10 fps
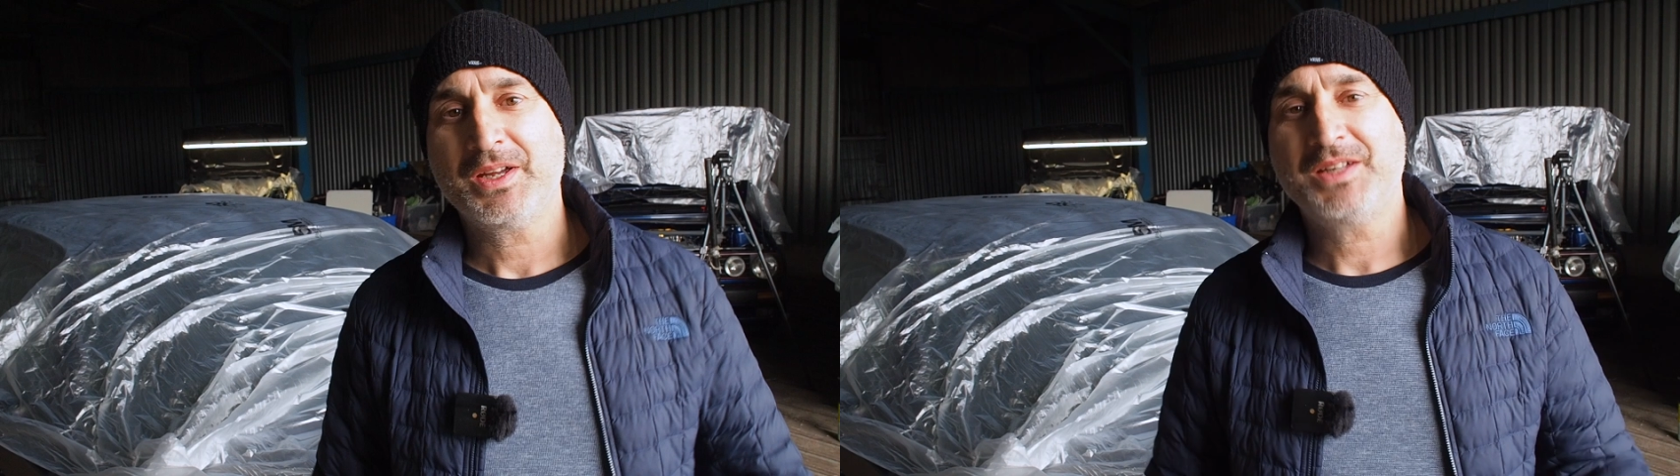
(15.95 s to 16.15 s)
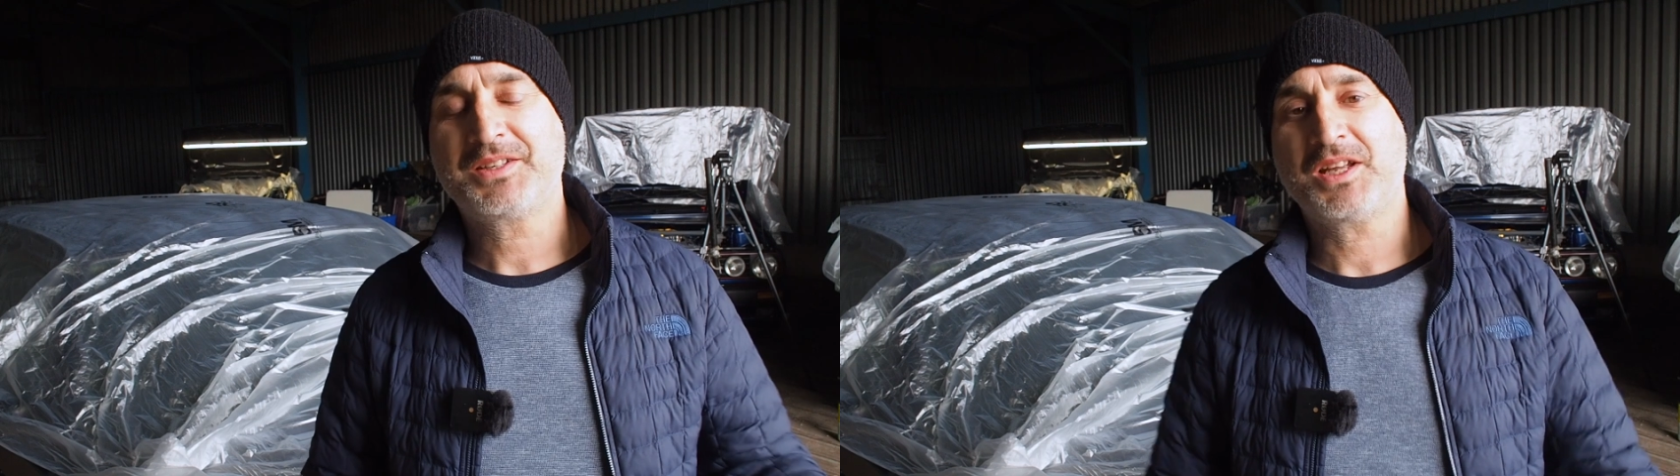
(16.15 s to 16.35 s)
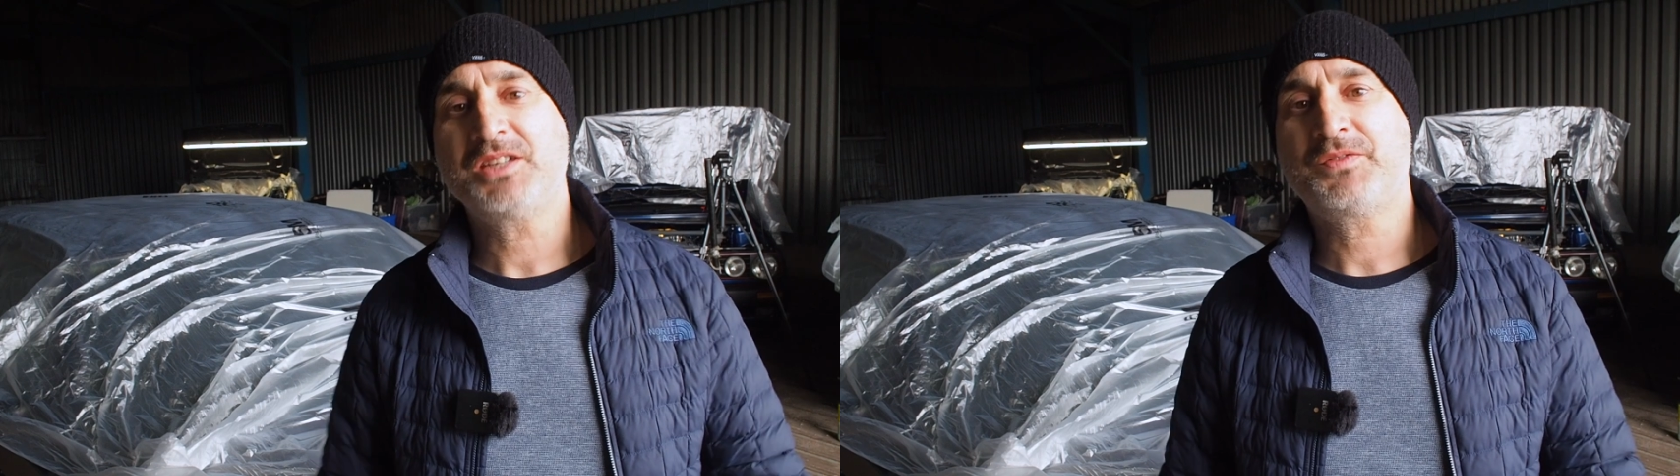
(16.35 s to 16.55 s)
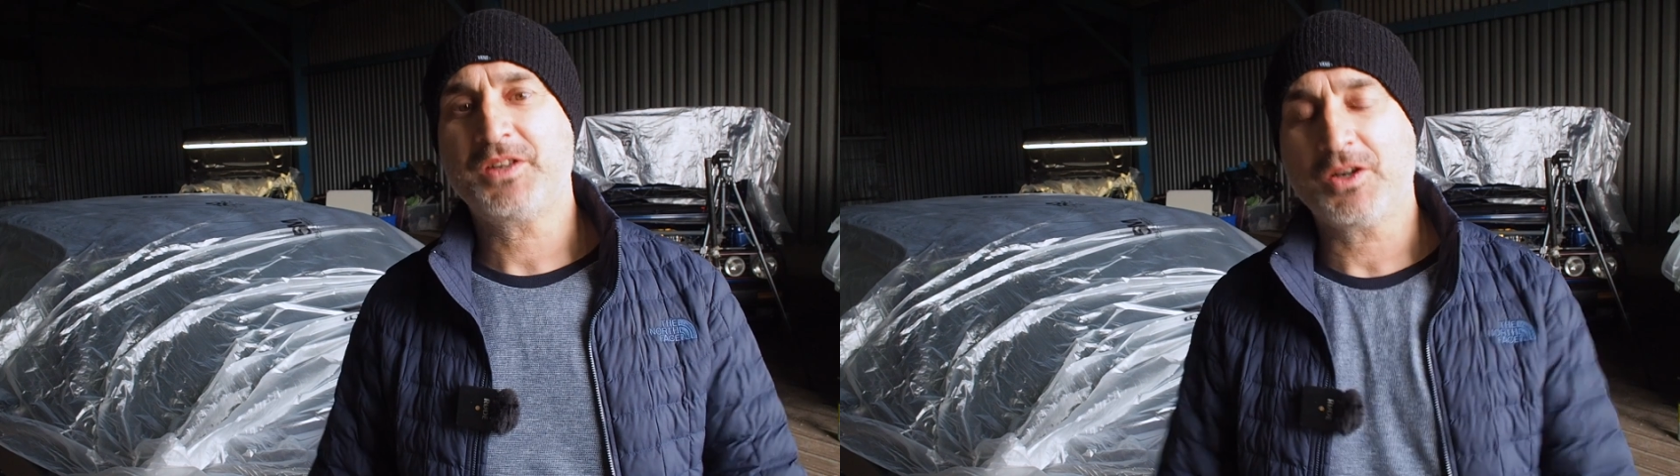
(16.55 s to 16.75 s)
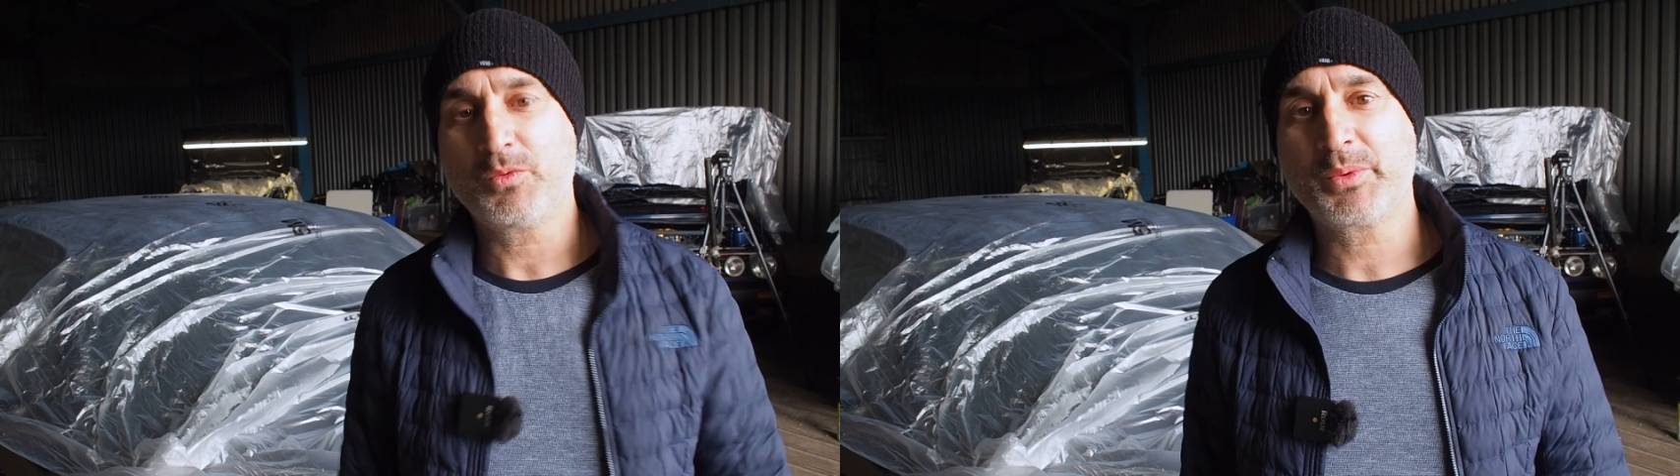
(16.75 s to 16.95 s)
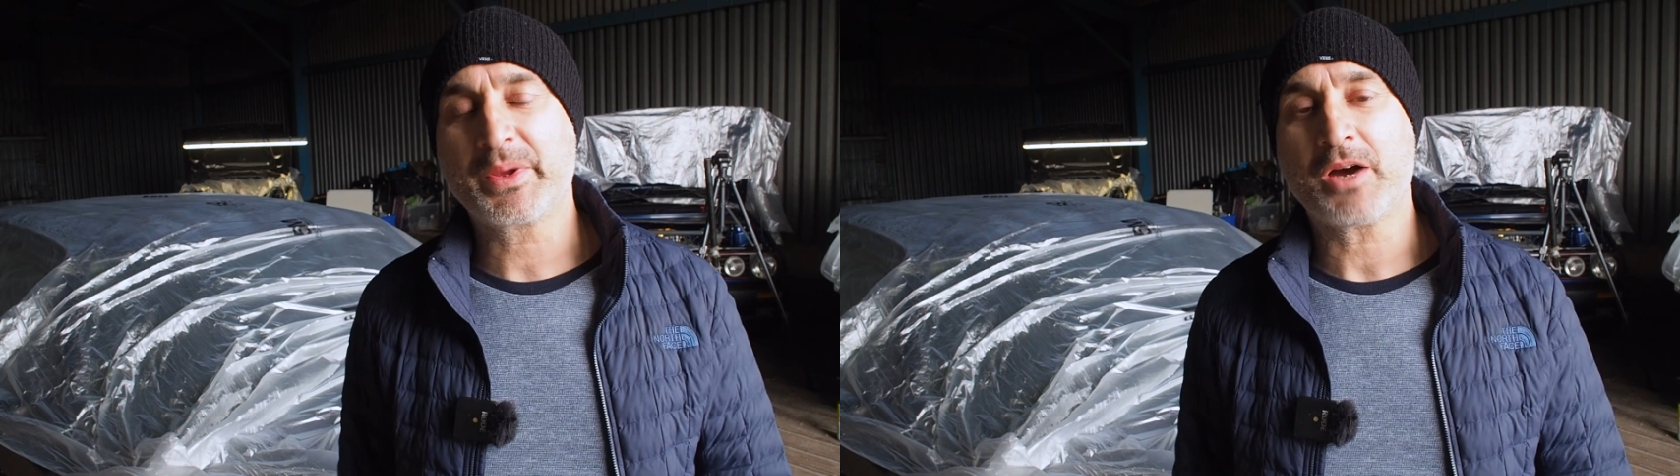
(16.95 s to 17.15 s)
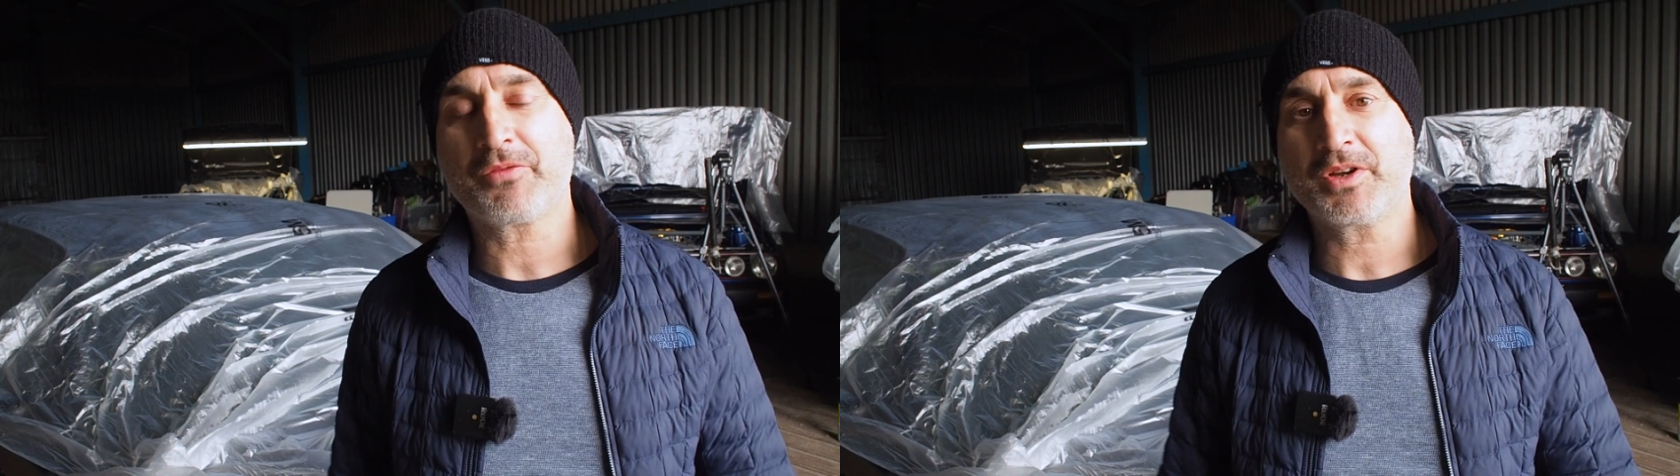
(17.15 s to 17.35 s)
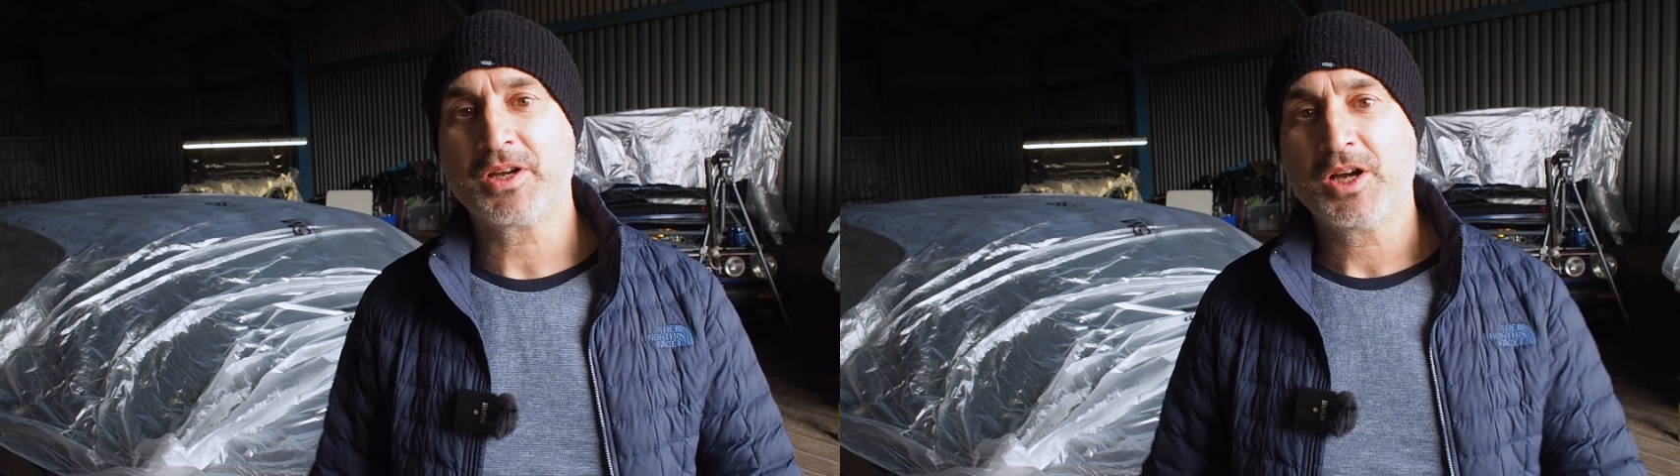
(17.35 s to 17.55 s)
In today's video, we'll be
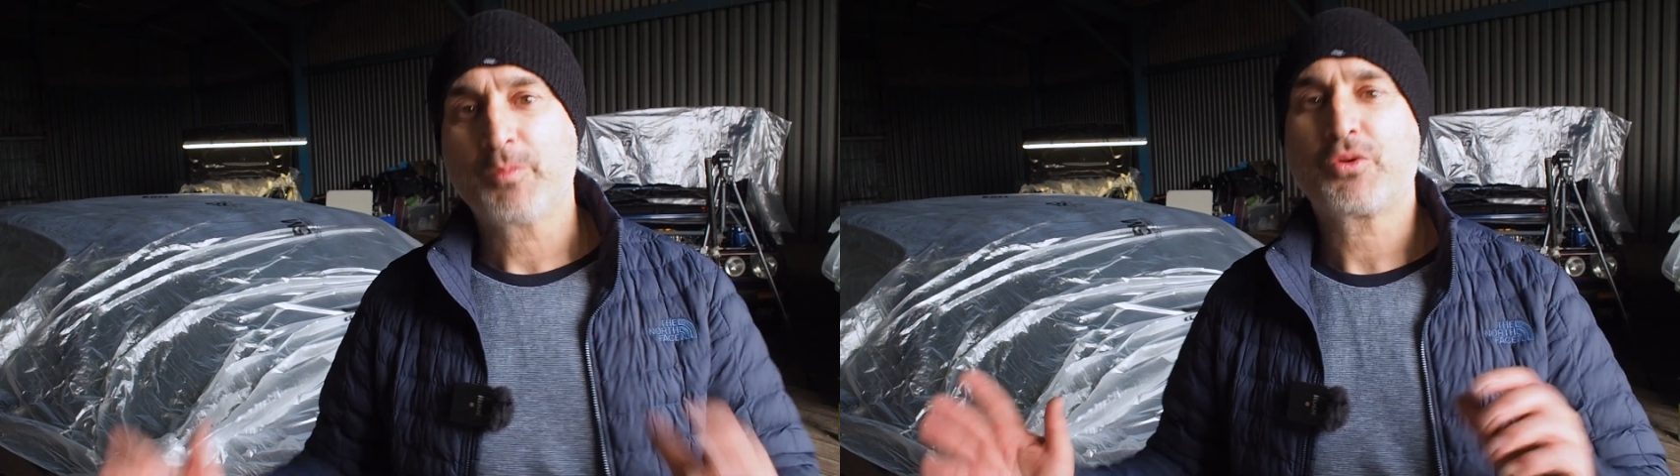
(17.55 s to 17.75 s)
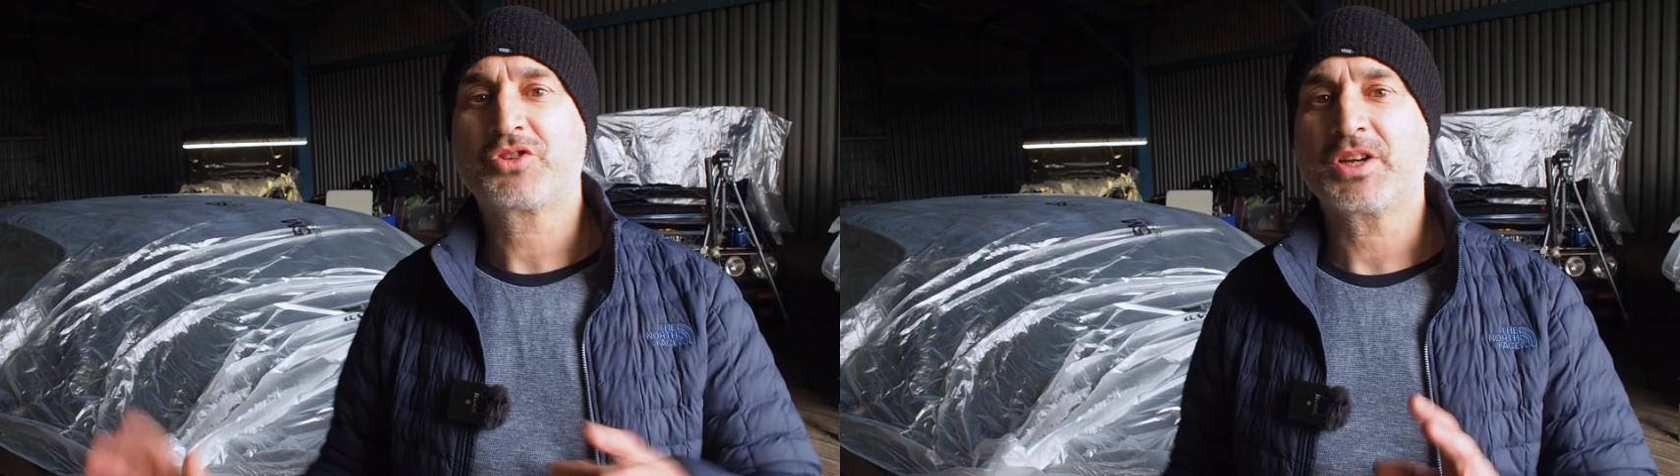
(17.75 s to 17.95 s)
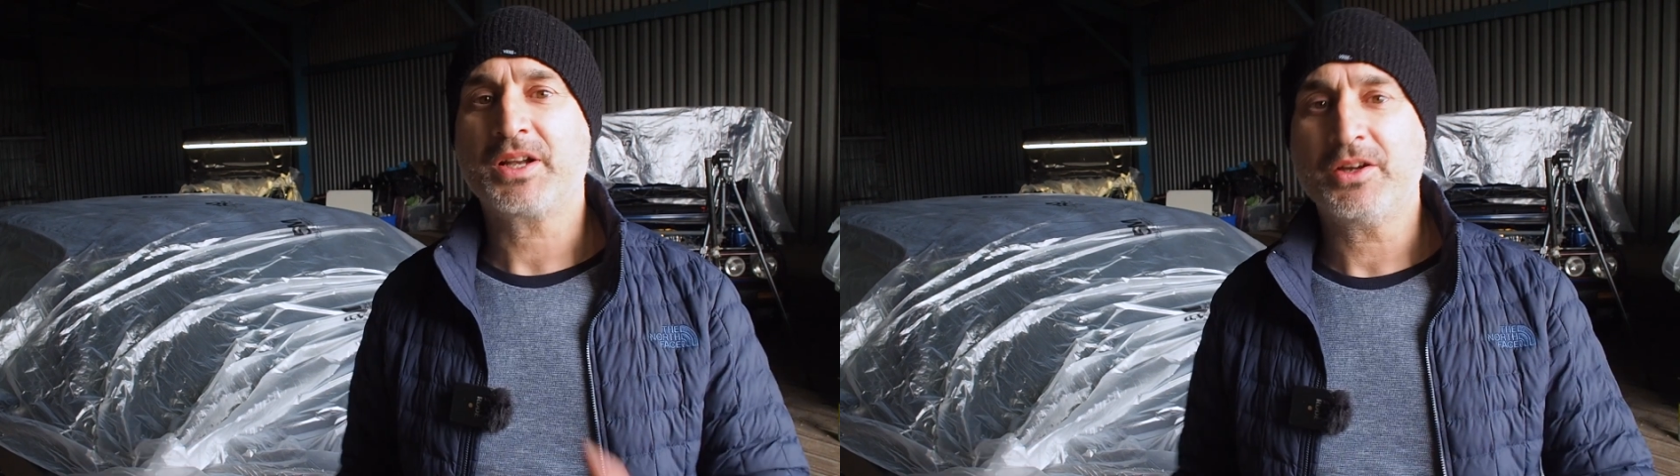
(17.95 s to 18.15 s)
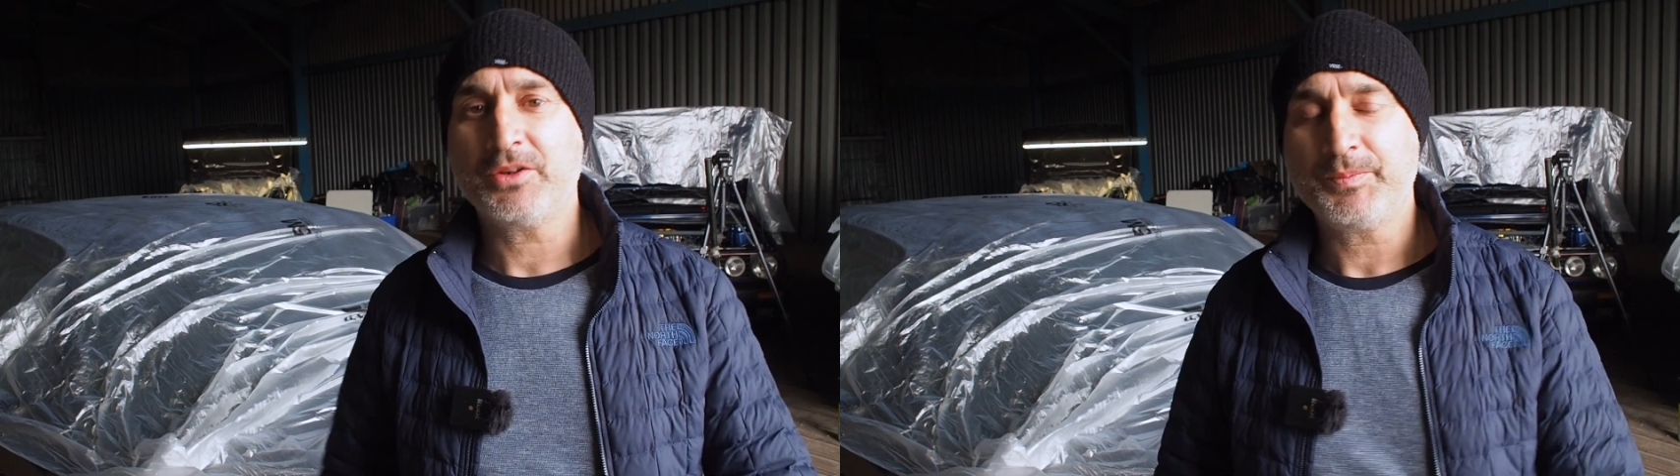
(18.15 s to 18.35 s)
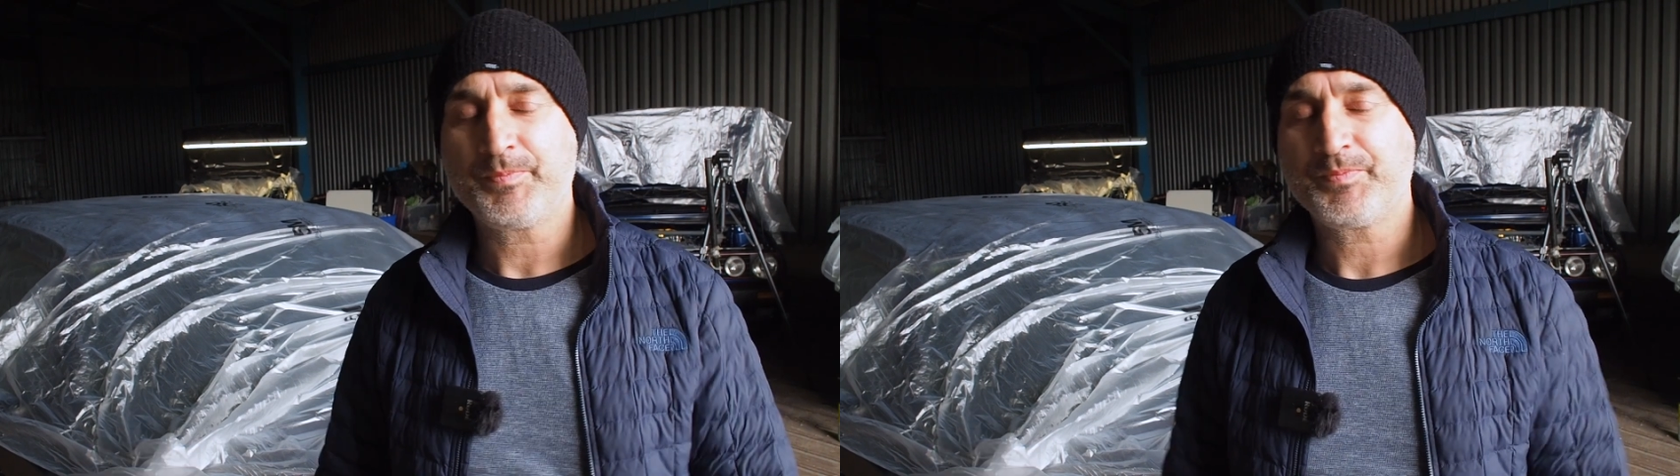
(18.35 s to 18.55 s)
covering Project Leon.